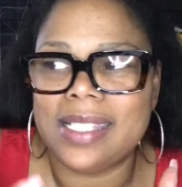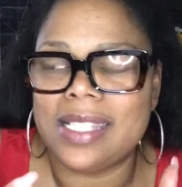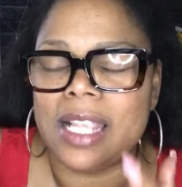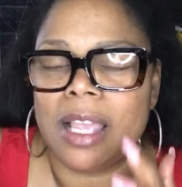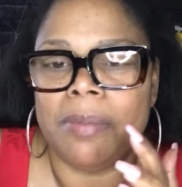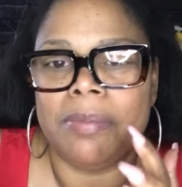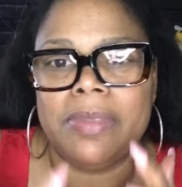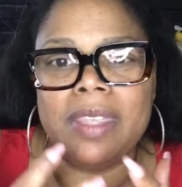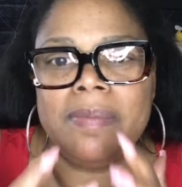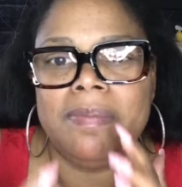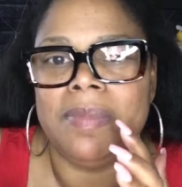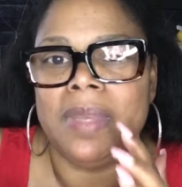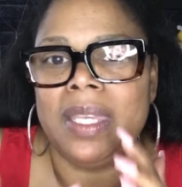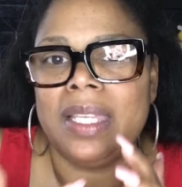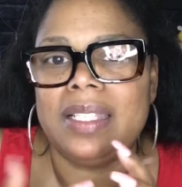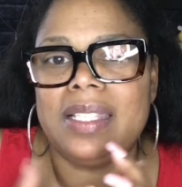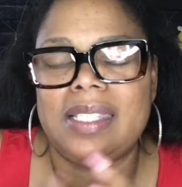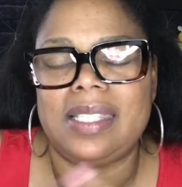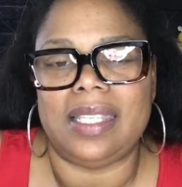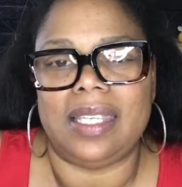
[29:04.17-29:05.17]
something
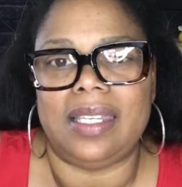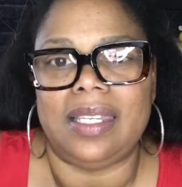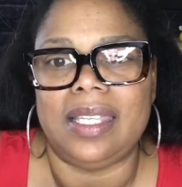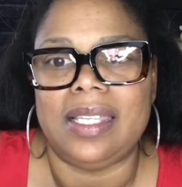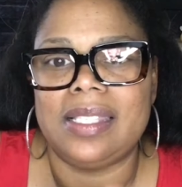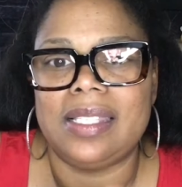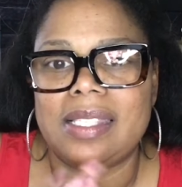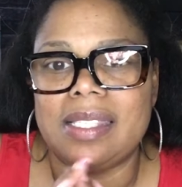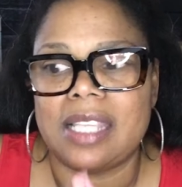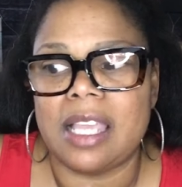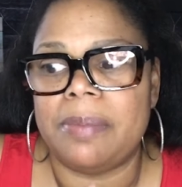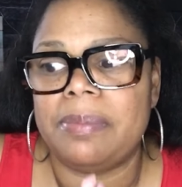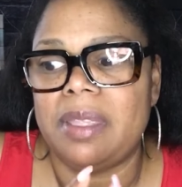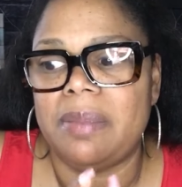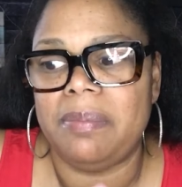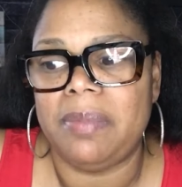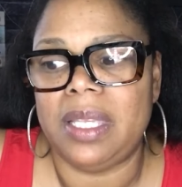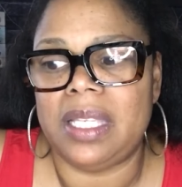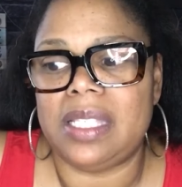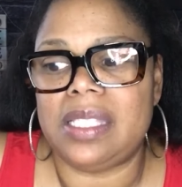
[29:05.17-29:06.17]
missing. It's
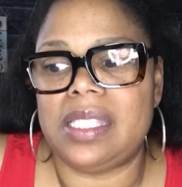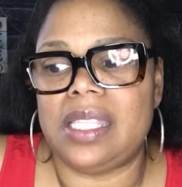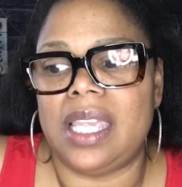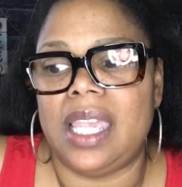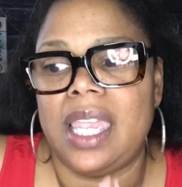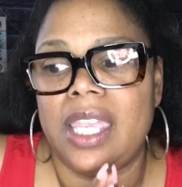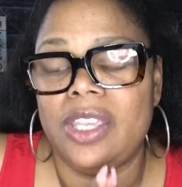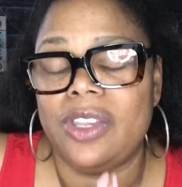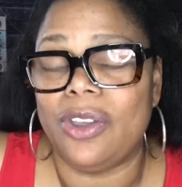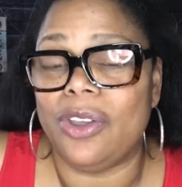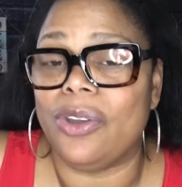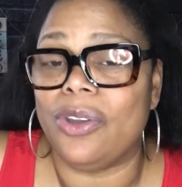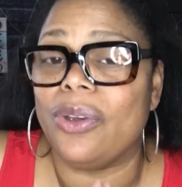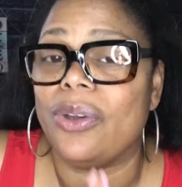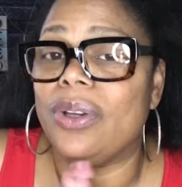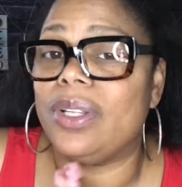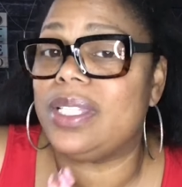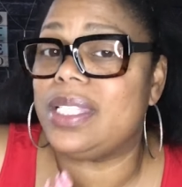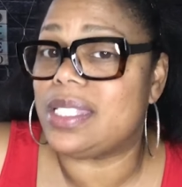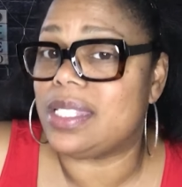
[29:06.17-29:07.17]
something missing. And your
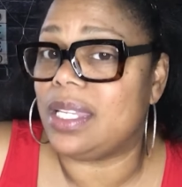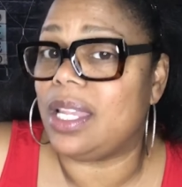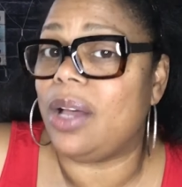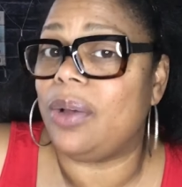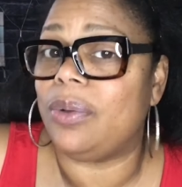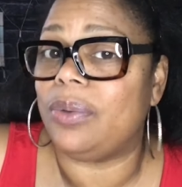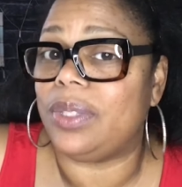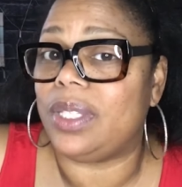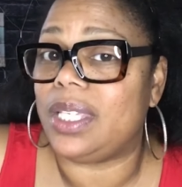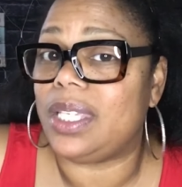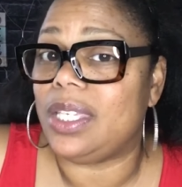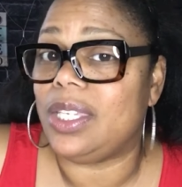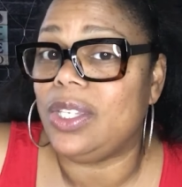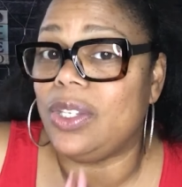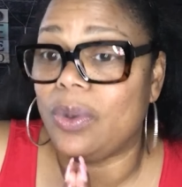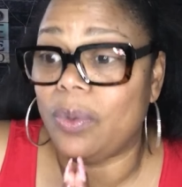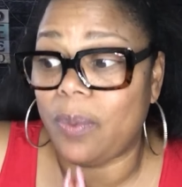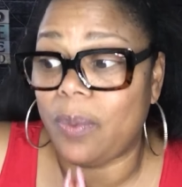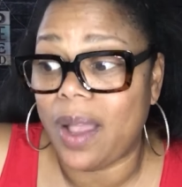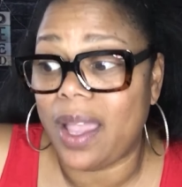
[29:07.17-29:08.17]
girl is lonely.
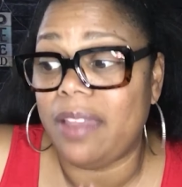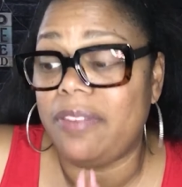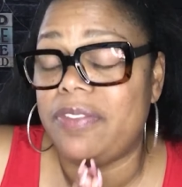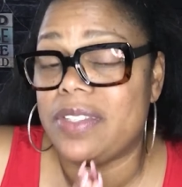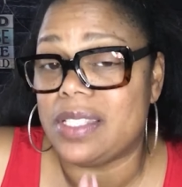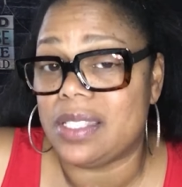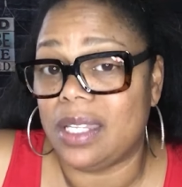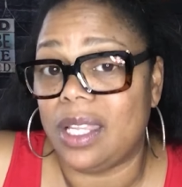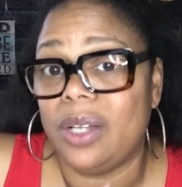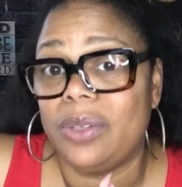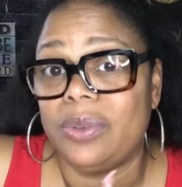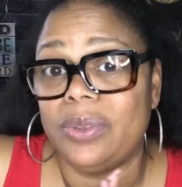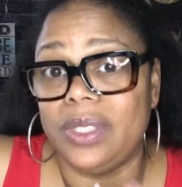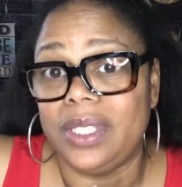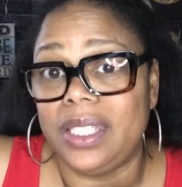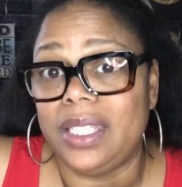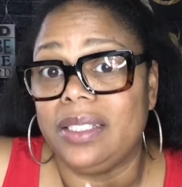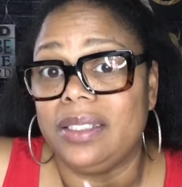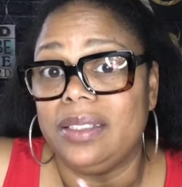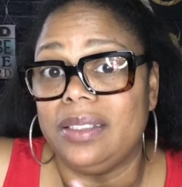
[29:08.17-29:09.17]
Your wife is
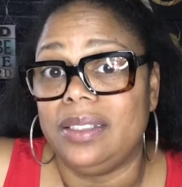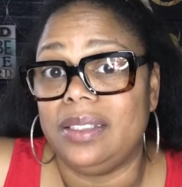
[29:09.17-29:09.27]
lonely.